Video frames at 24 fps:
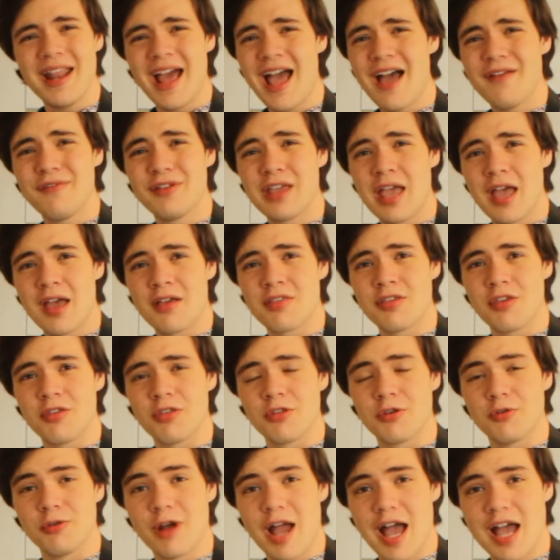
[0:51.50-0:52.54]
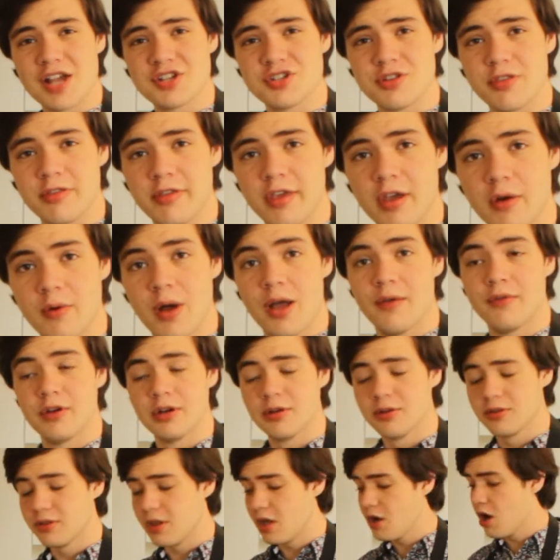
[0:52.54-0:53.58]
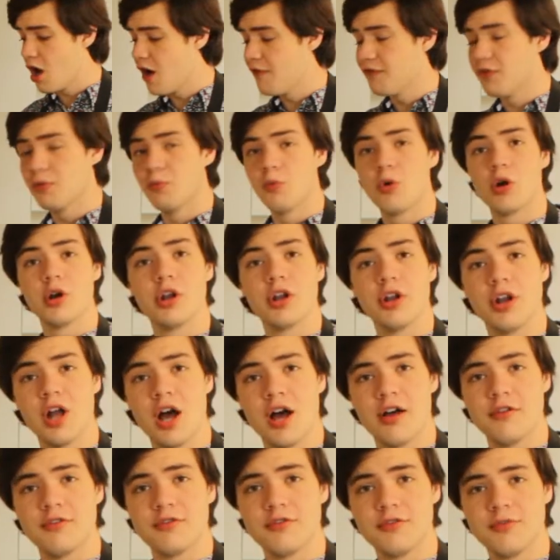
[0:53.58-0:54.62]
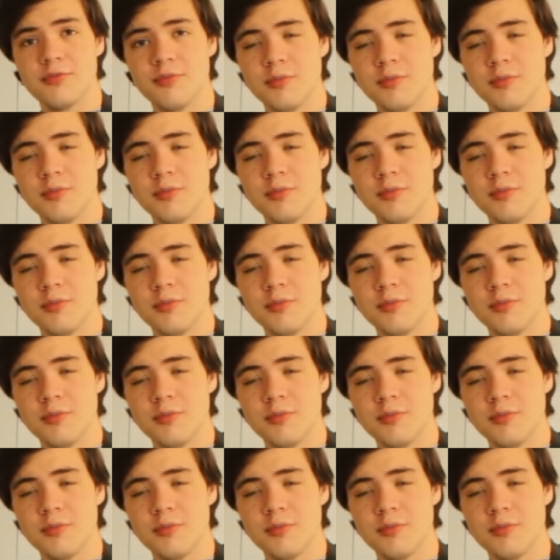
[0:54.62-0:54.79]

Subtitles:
having access to rations, however, they often weren't enough.